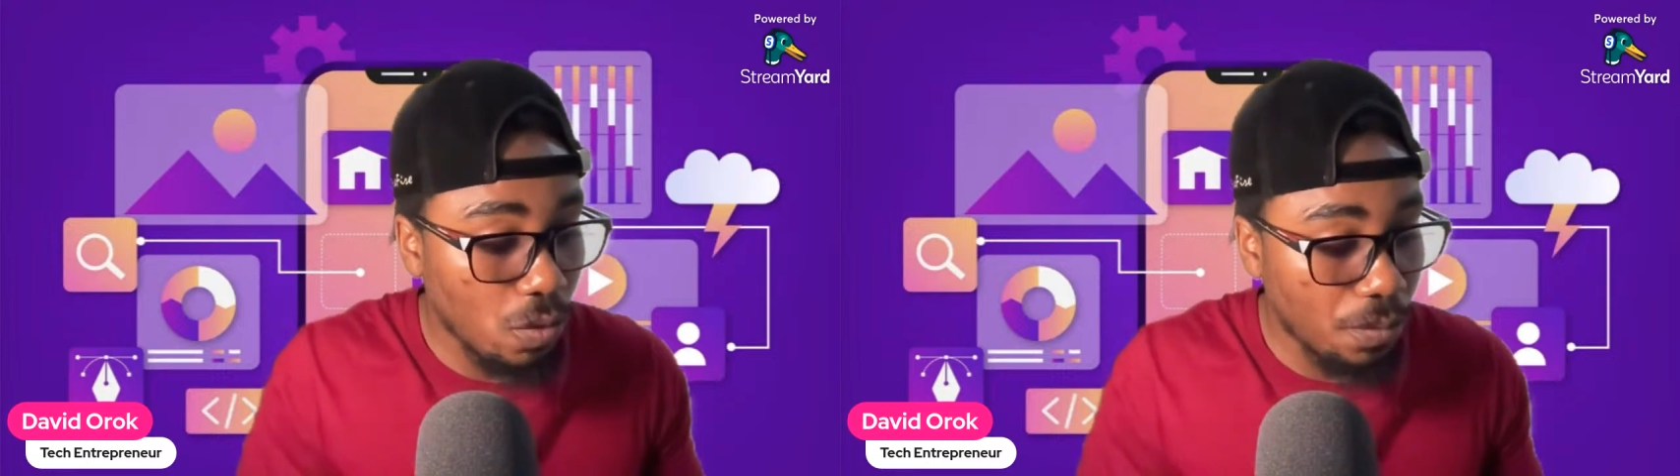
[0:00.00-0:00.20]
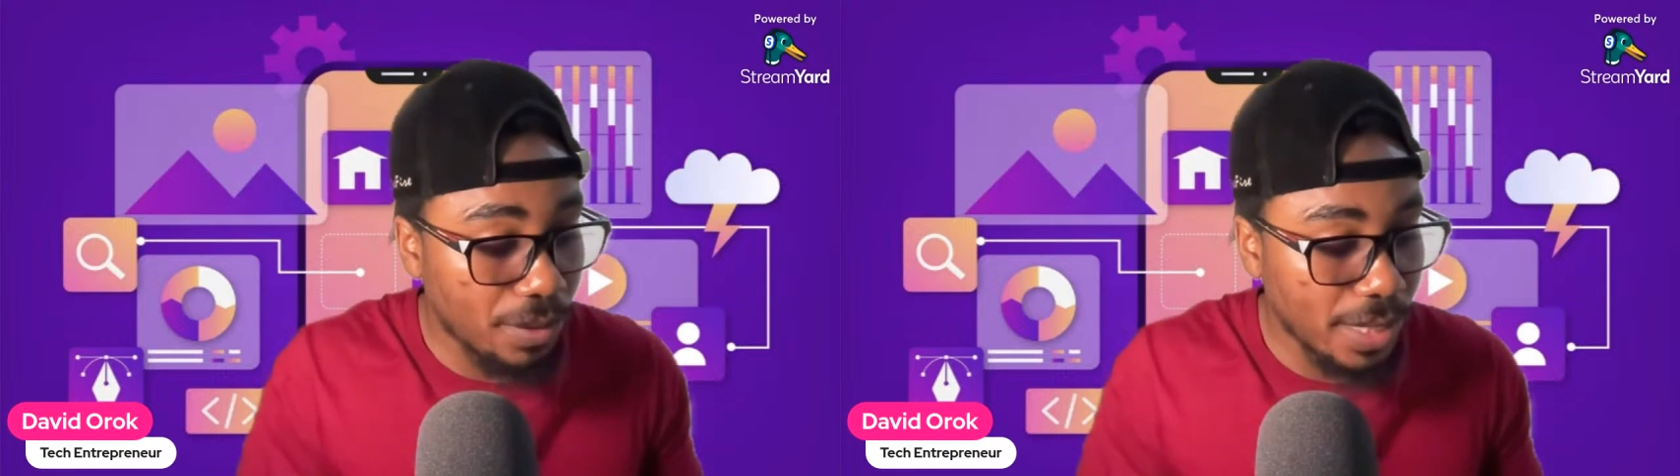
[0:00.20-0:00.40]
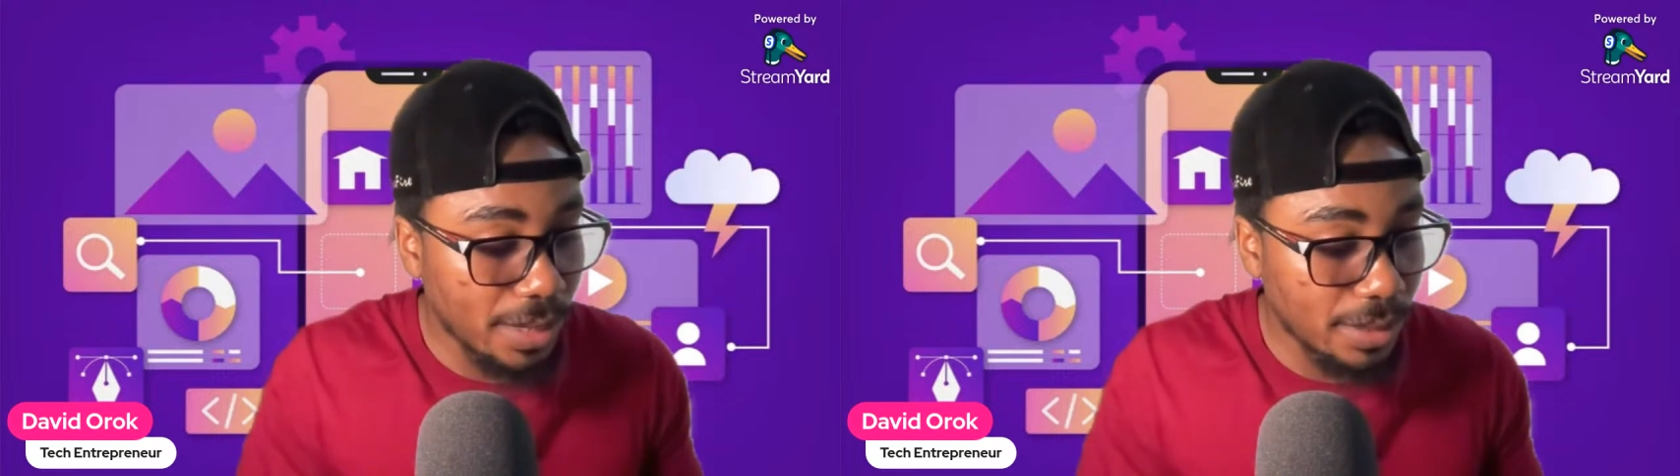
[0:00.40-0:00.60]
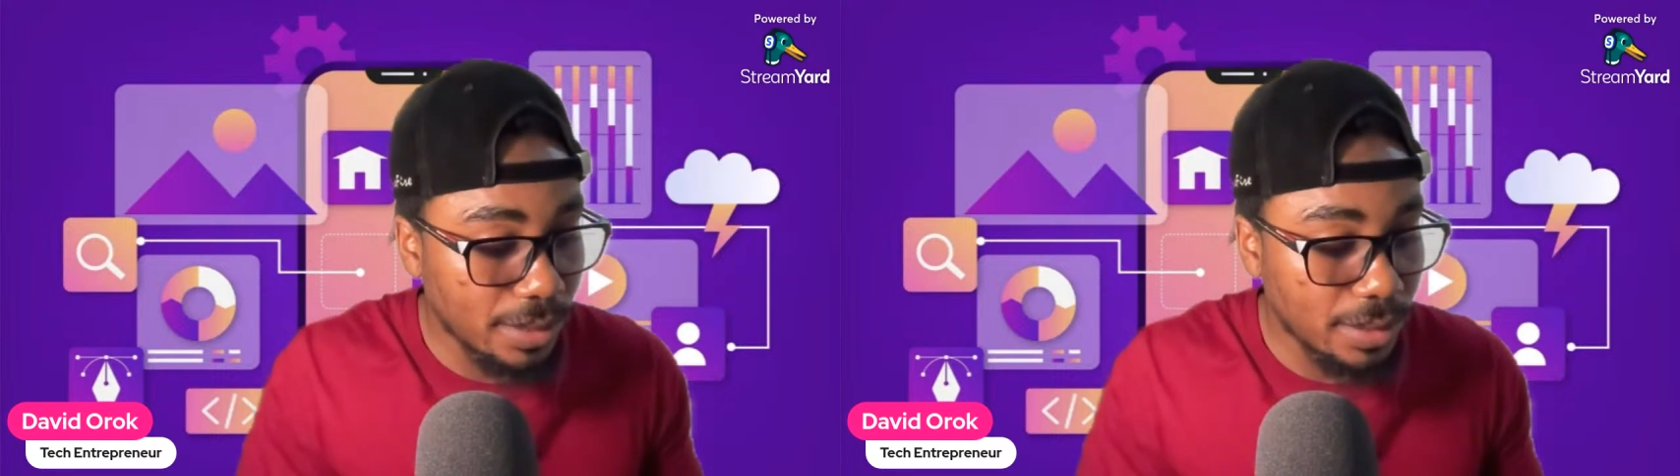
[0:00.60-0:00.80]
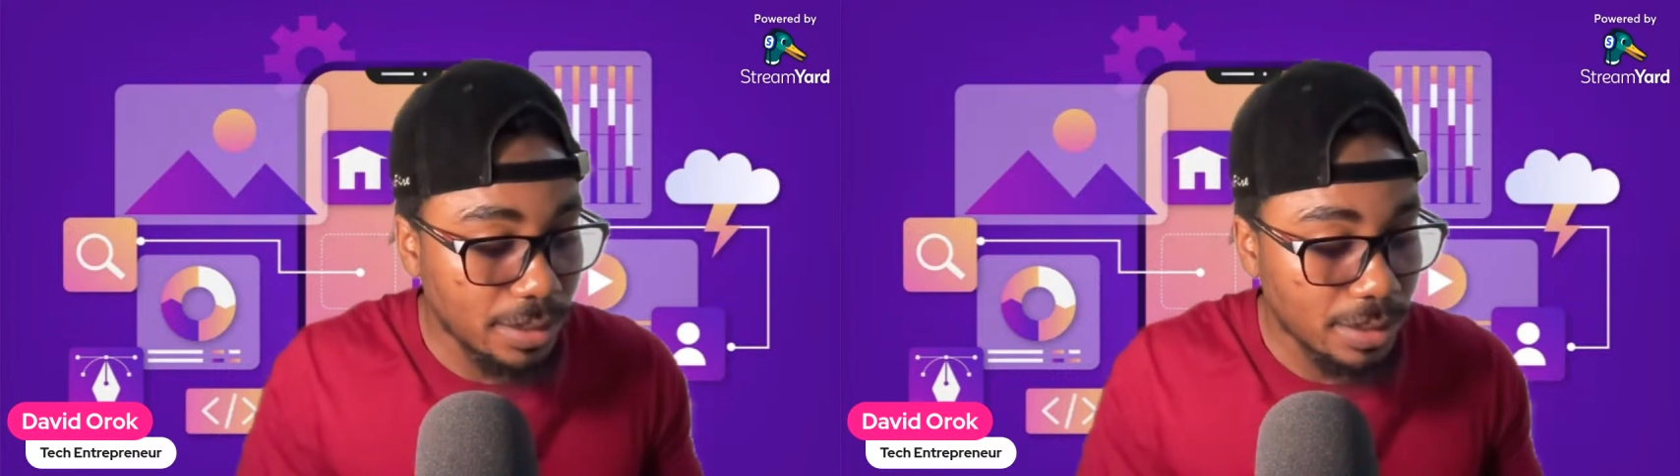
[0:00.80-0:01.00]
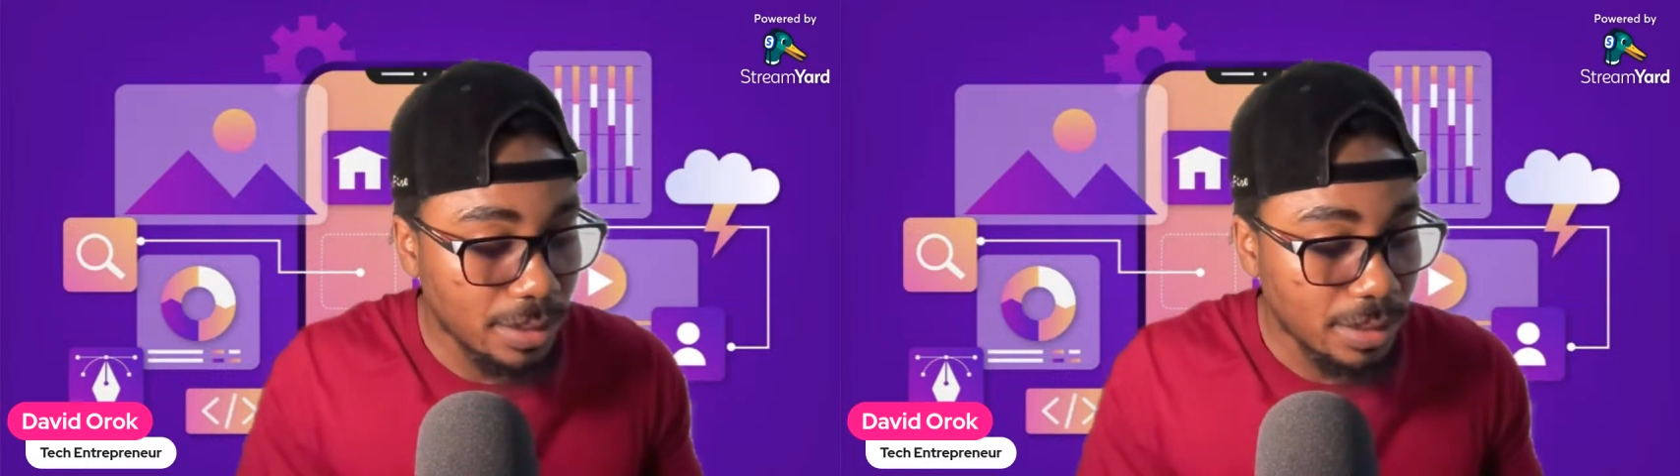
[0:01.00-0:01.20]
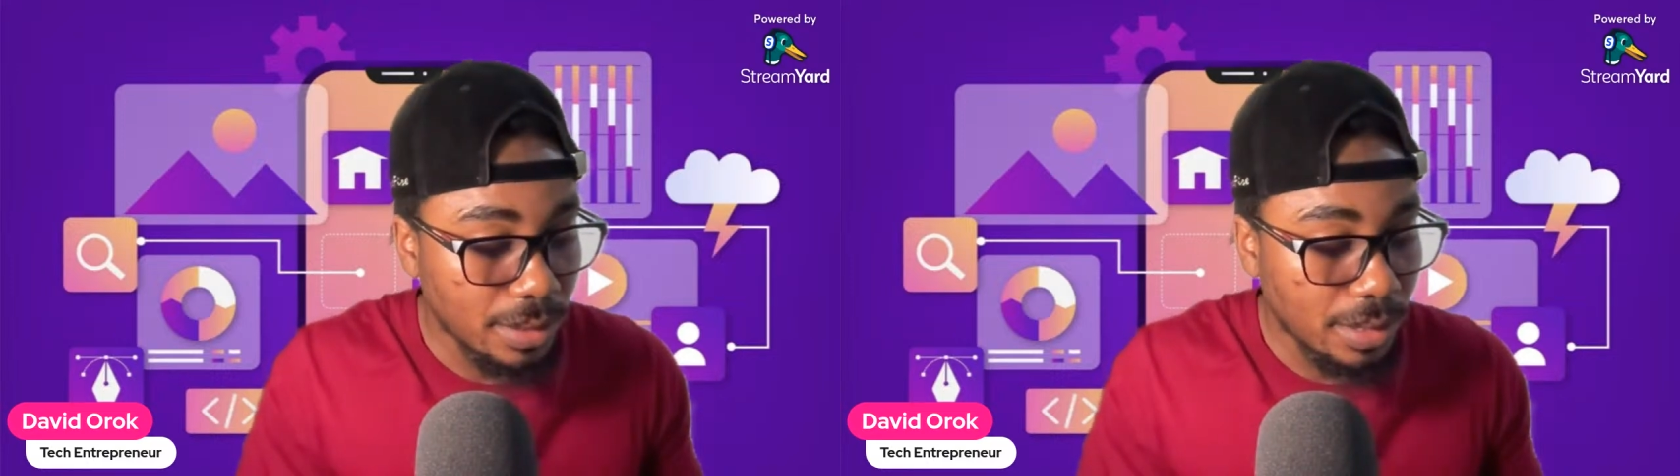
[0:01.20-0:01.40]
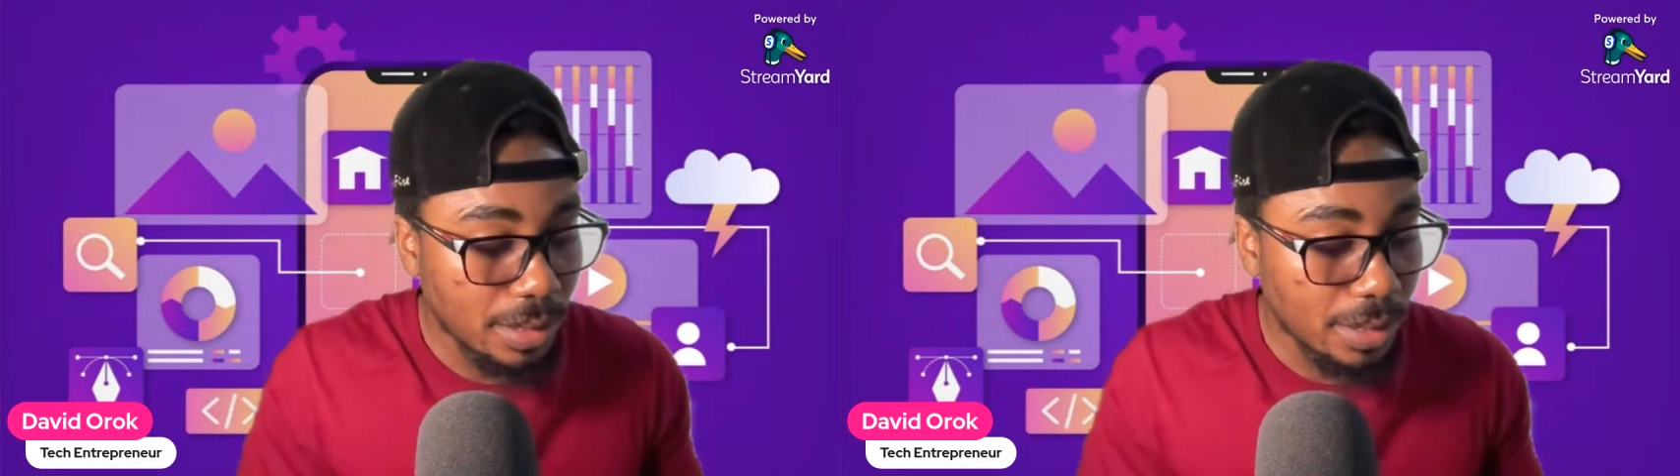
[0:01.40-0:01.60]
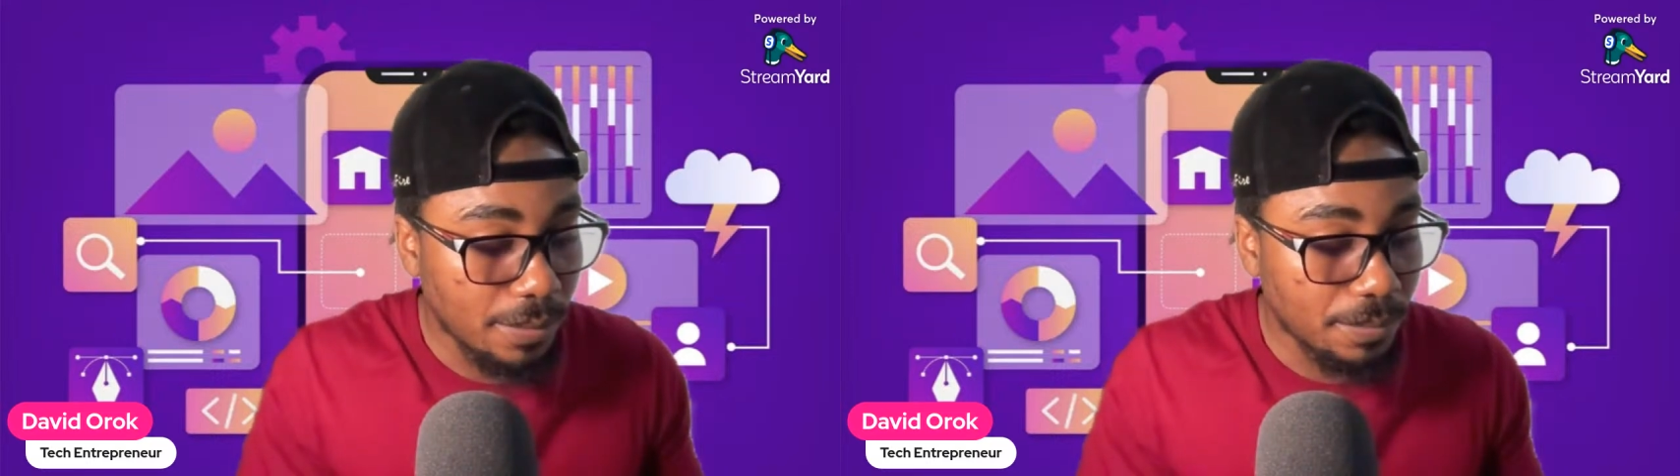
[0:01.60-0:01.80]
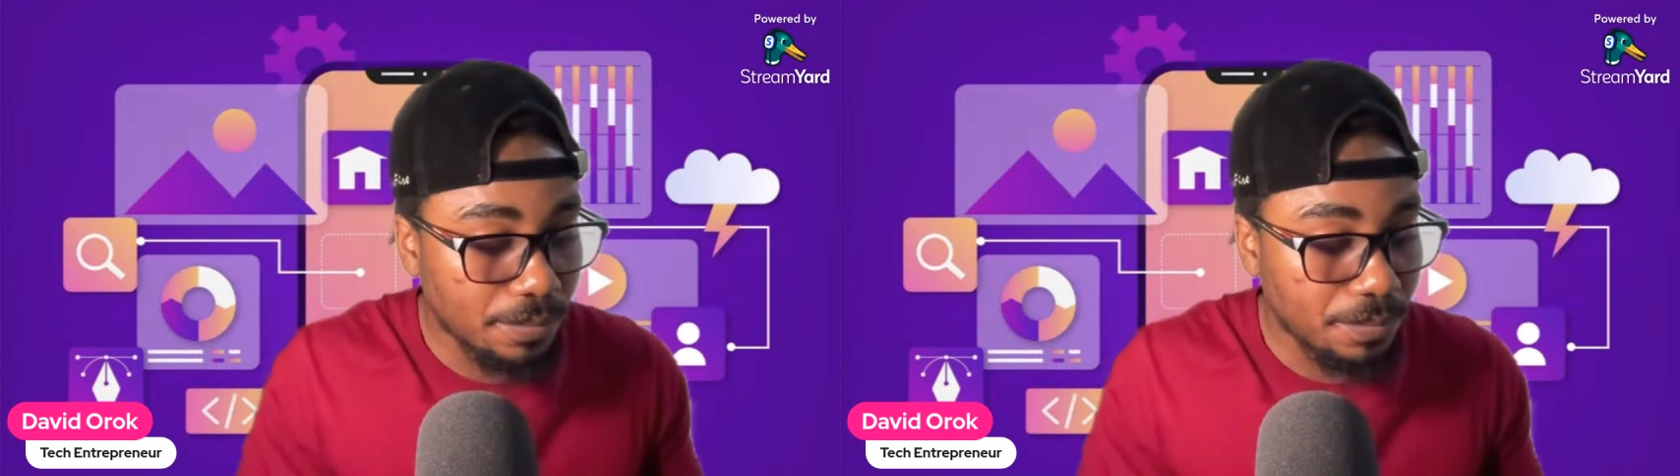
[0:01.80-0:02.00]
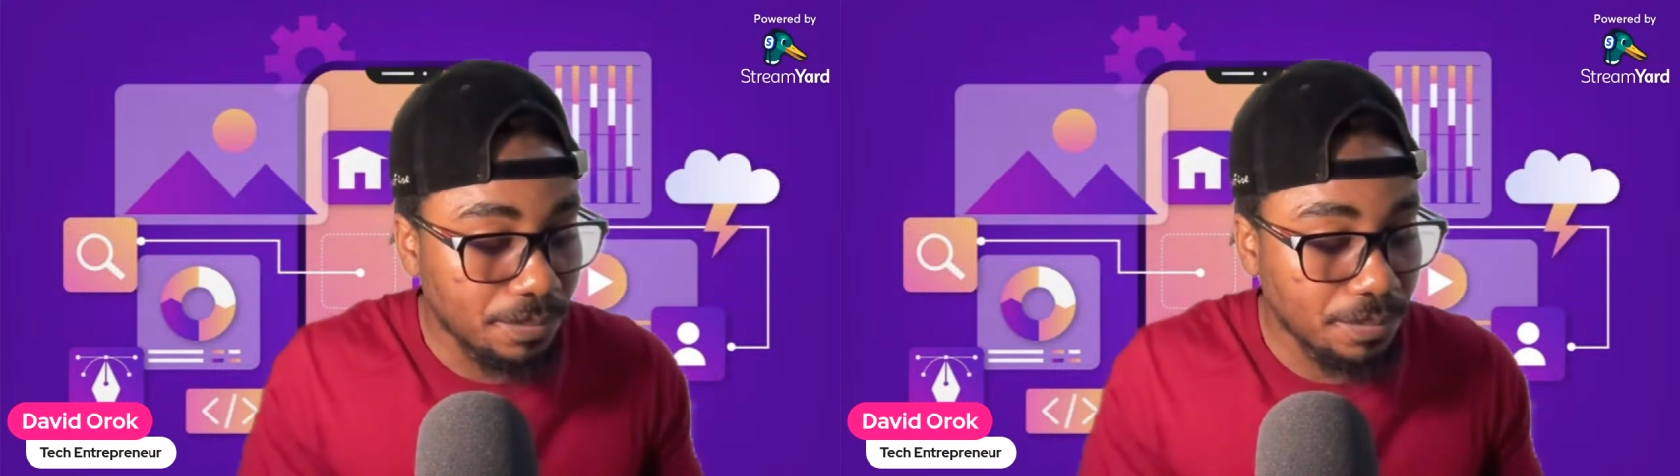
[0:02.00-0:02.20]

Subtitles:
hope that um,